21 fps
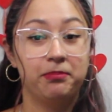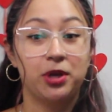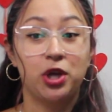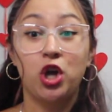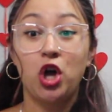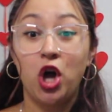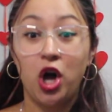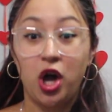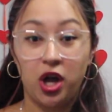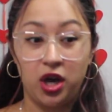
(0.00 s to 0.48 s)

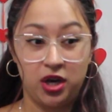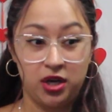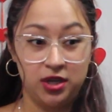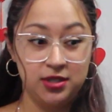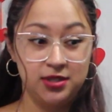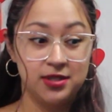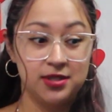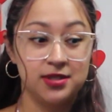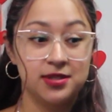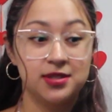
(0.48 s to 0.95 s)

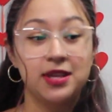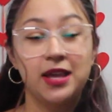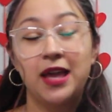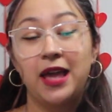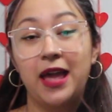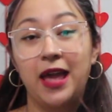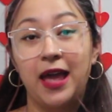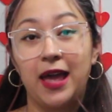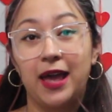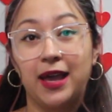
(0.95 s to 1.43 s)
cards,
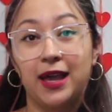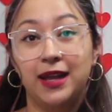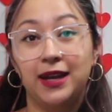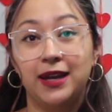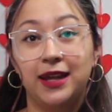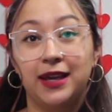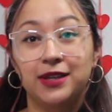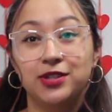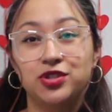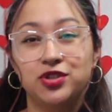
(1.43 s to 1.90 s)
and
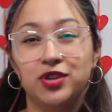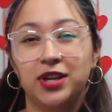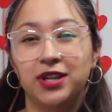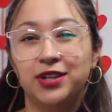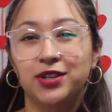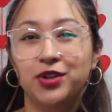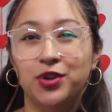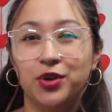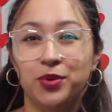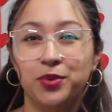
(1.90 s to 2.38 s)
I try to
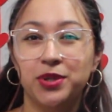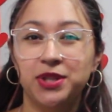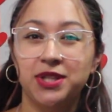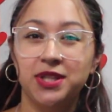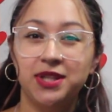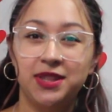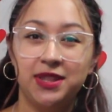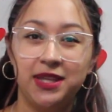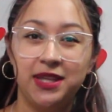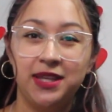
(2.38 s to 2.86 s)
go with the
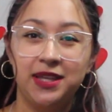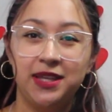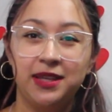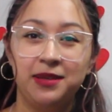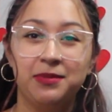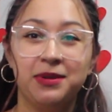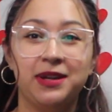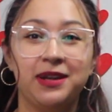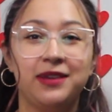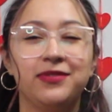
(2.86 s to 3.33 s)

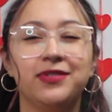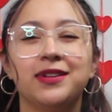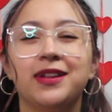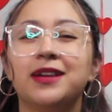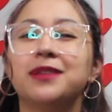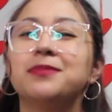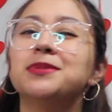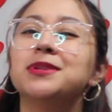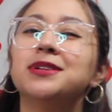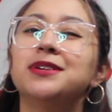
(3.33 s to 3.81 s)
theme, and I feel
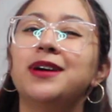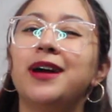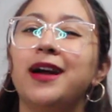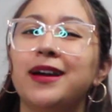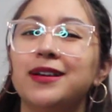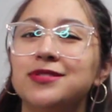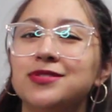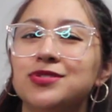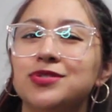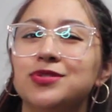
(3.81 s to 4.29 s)
like I'm a little
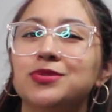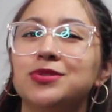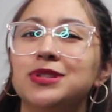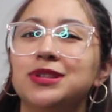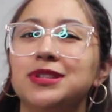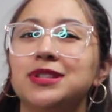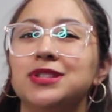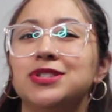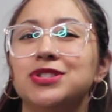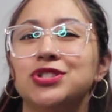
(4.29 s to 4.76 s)
extra
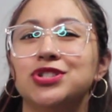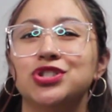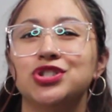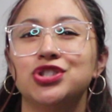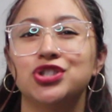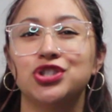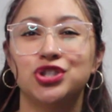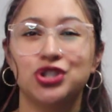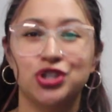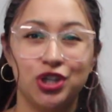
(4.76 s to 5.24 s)
with this
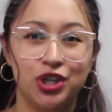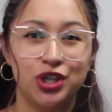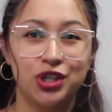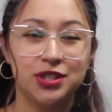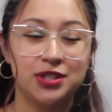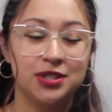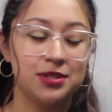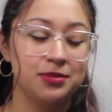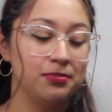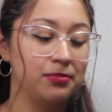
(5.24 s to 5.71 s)

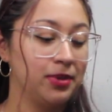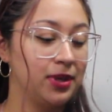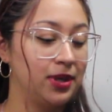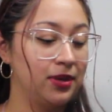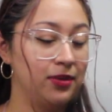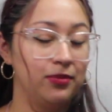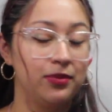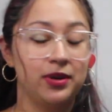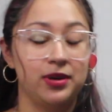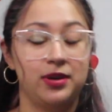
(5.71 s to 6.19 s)
shirt,
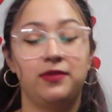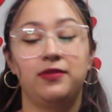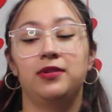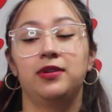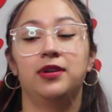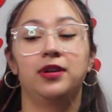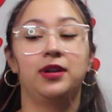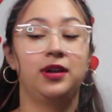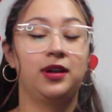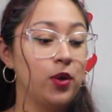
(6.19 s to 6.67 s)
but whatever.